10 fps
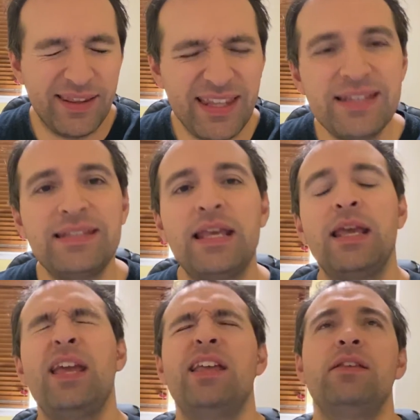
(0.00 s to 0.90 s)
This
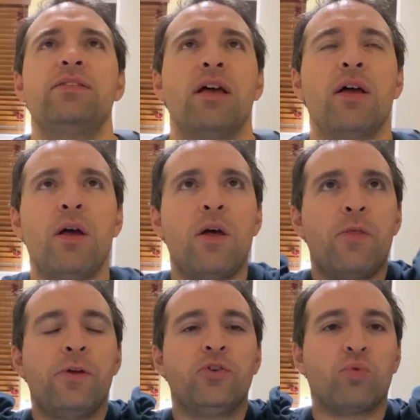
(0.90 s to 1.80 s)
is
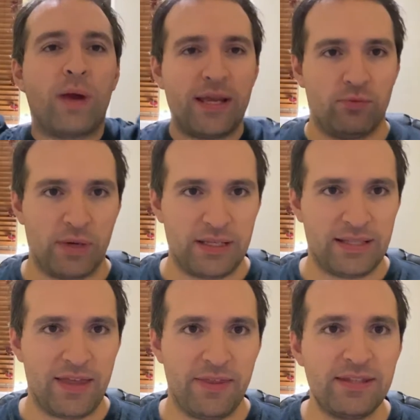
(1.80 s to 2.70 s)
the Great
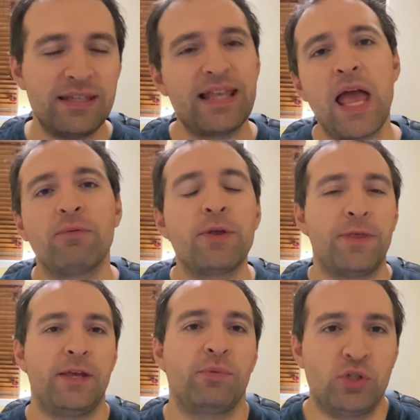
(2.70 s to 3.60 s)
Reset. This is
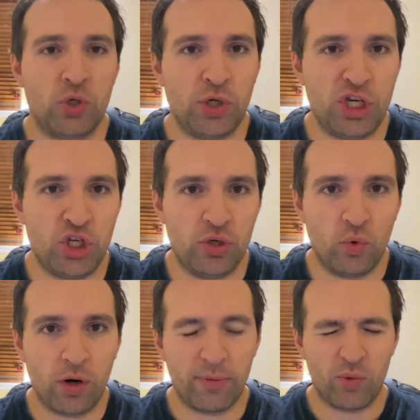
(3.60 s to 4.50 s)
everything returning to
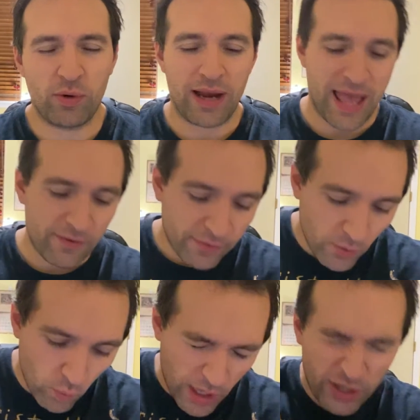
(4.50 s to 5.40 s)
normal, where
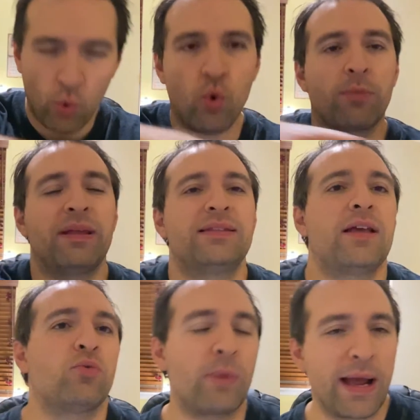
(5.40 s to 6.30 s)
everyone orbits
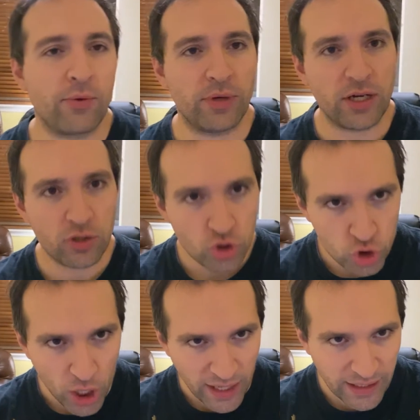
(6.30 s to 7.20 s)
around
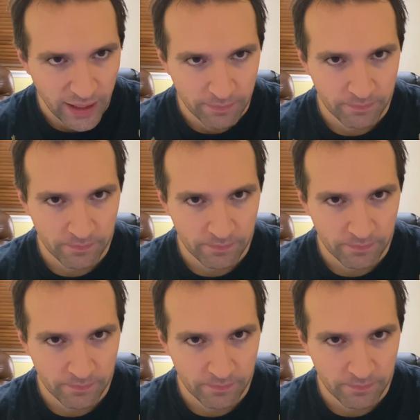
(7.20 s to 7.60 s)
China.